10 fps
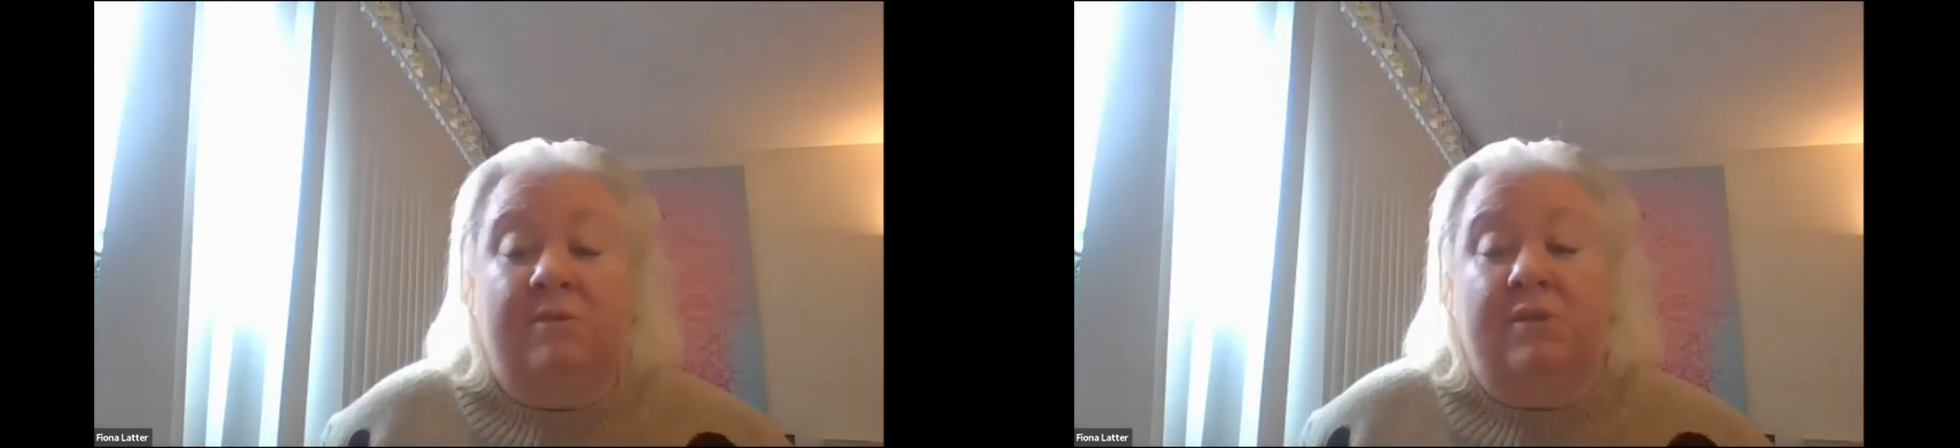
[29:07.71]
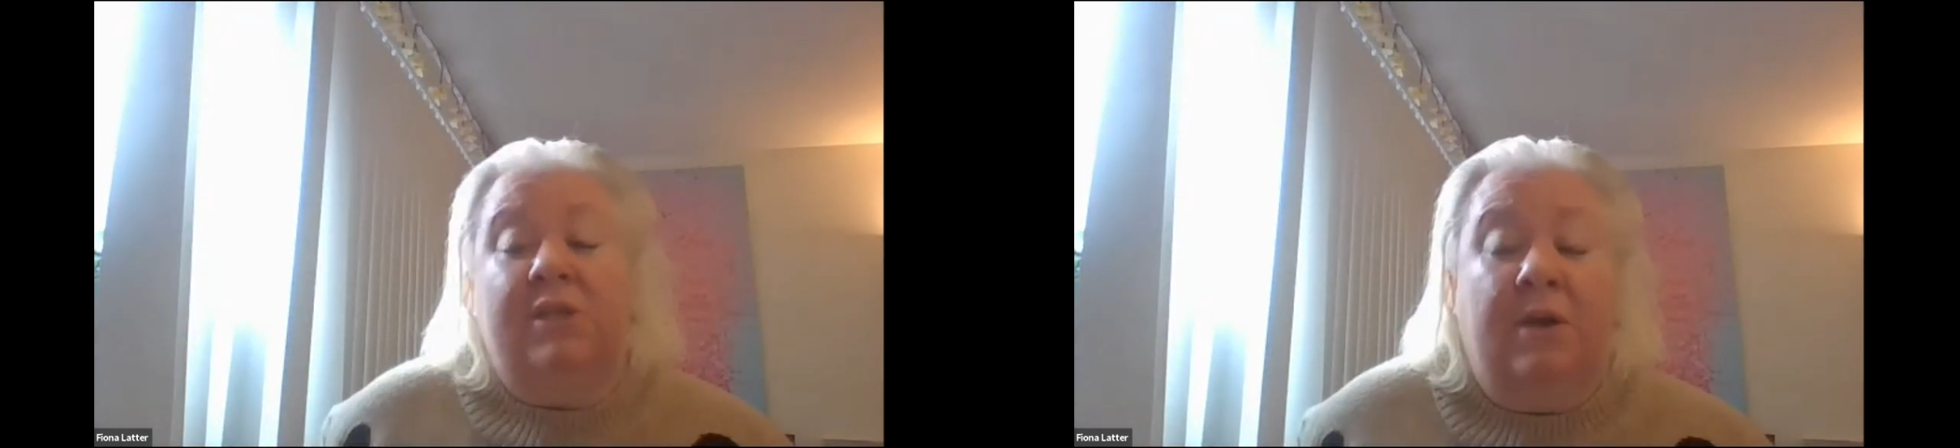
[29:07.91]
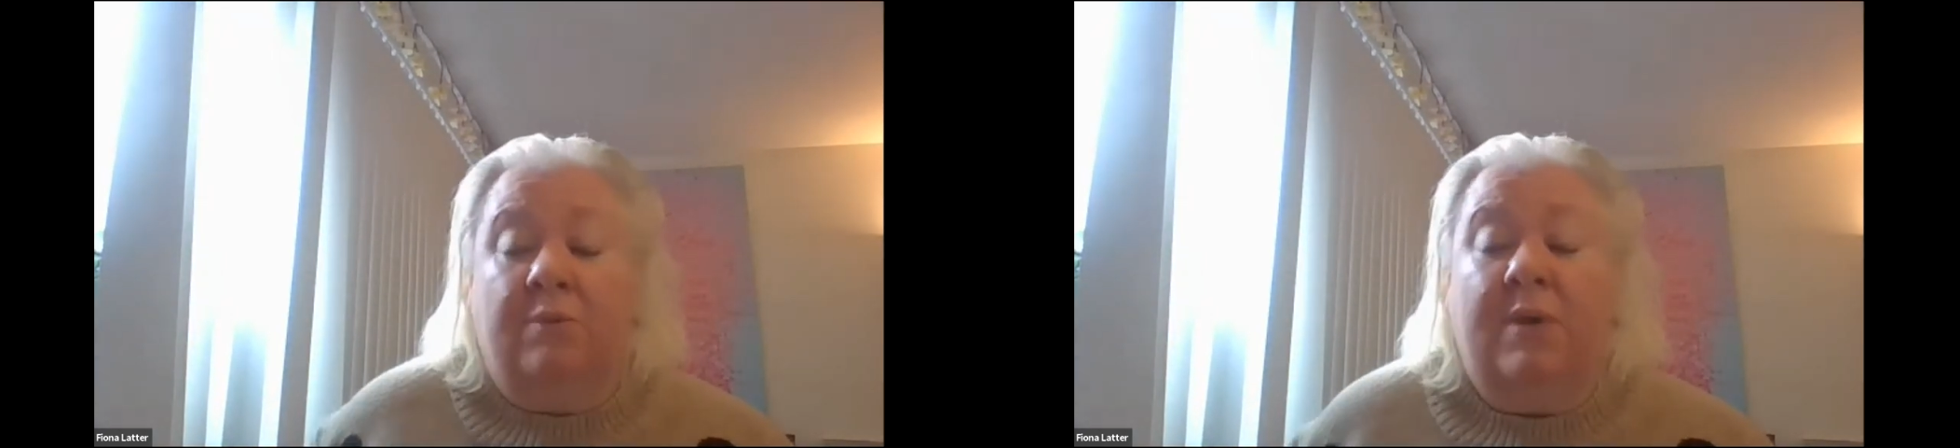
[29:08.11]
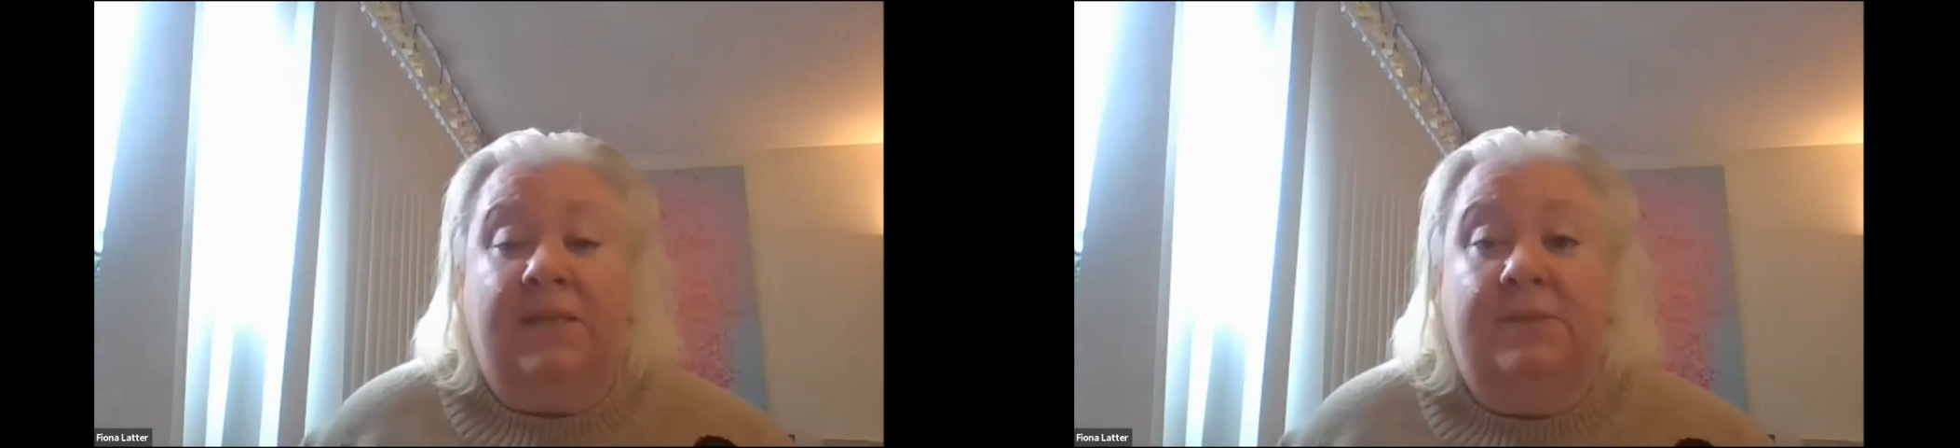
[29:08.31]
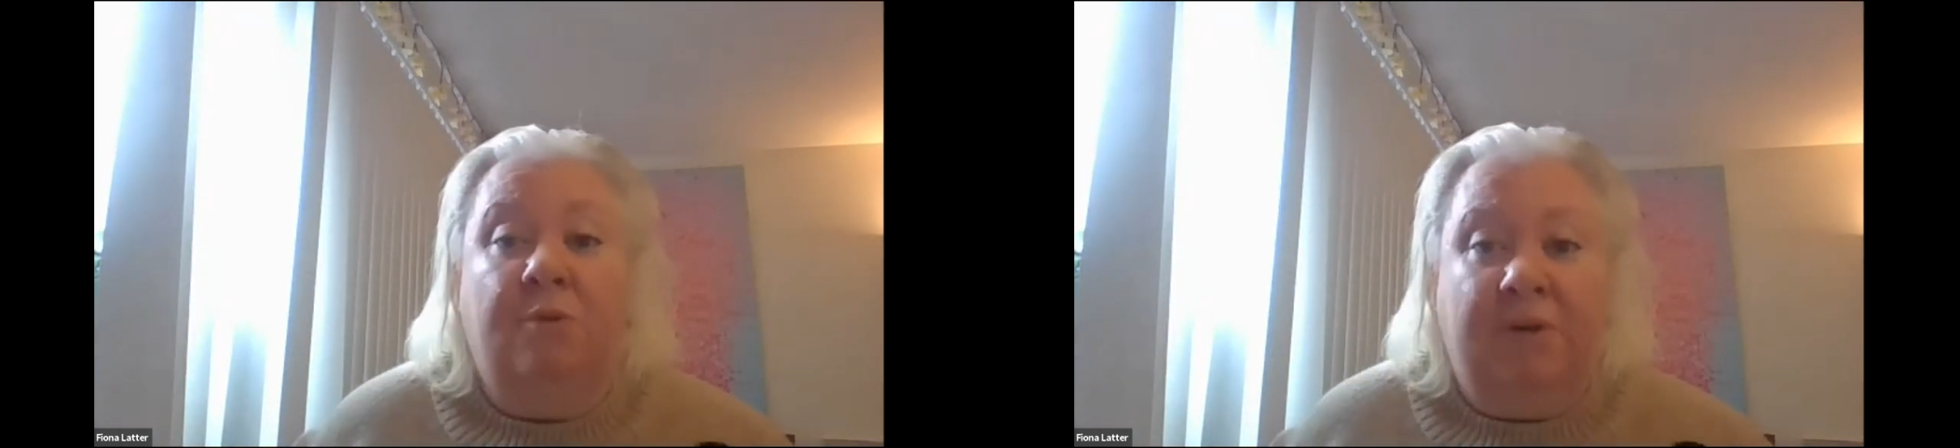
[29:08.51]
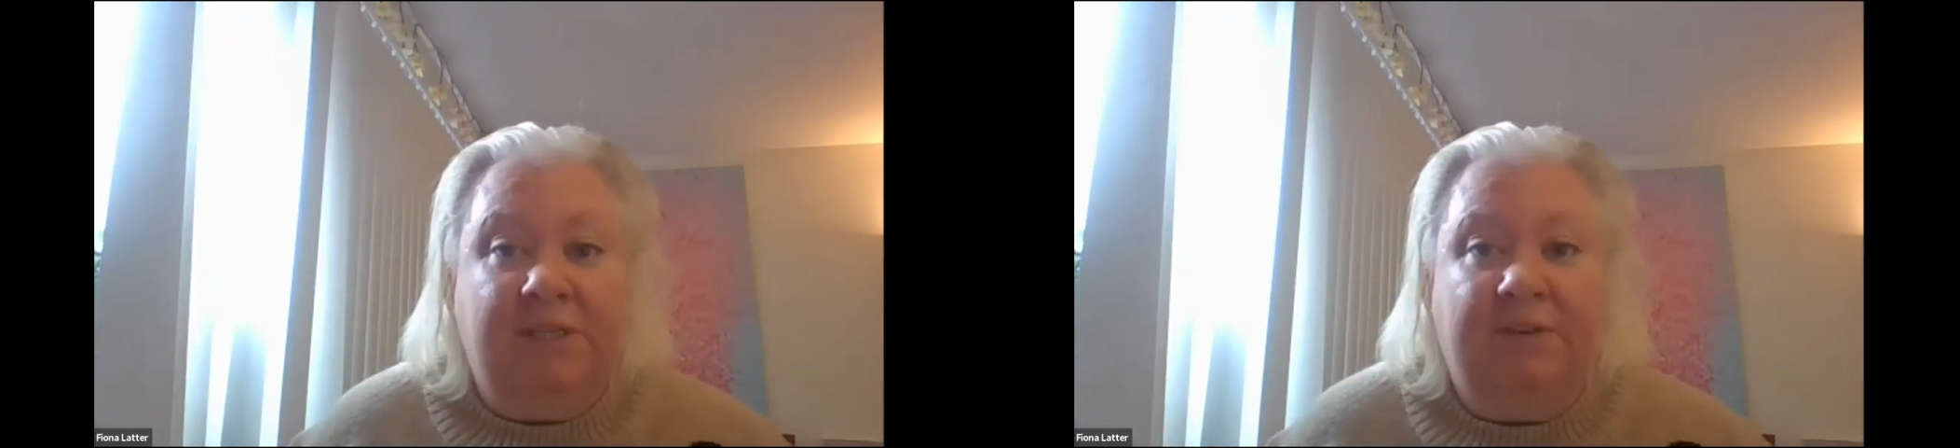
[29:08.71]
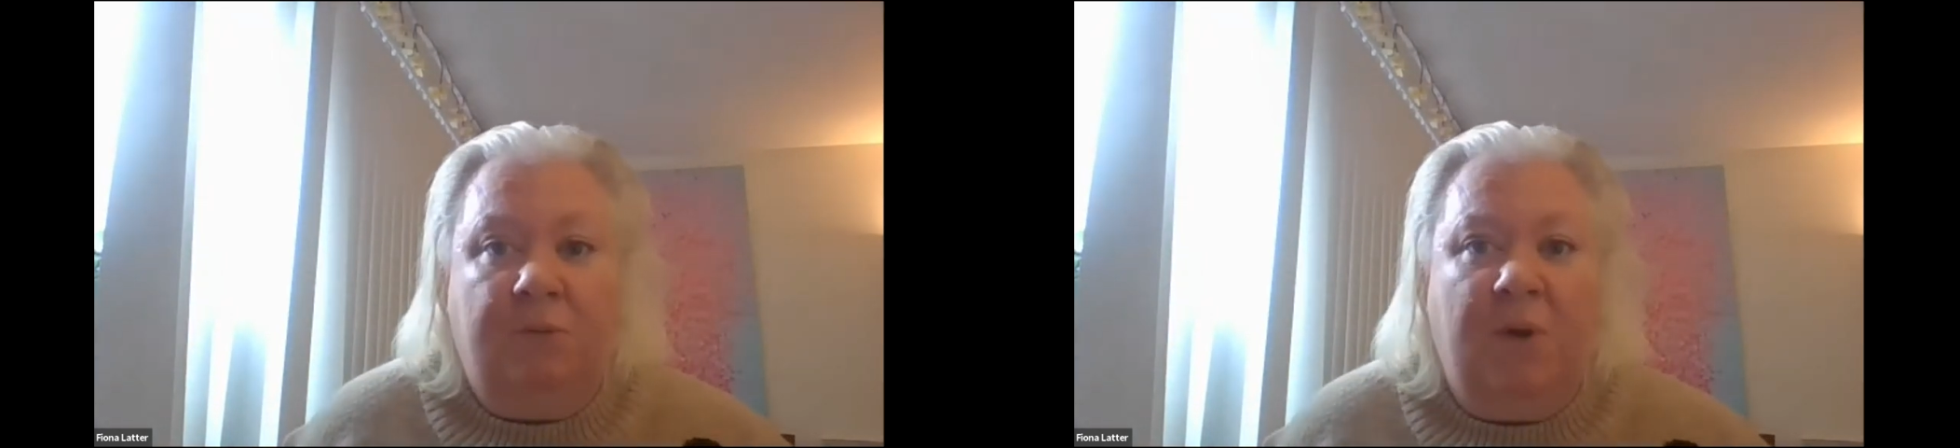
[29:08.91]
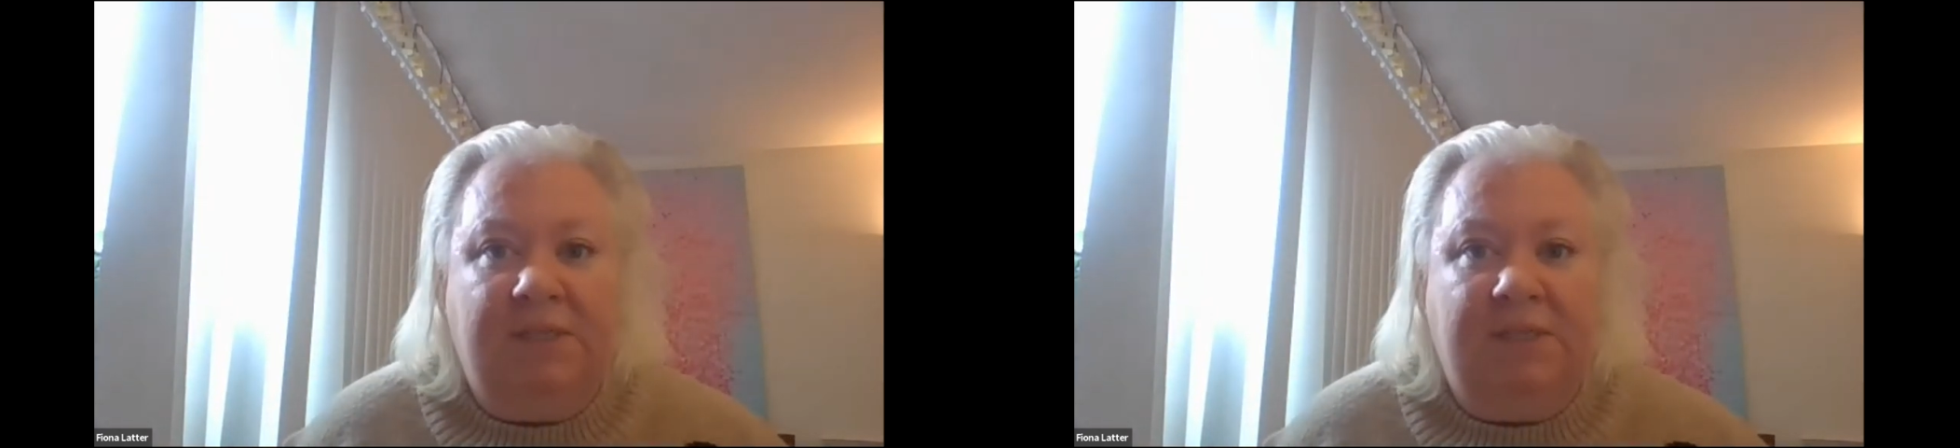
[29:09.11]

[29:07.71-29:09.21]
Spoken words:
you know, exploring different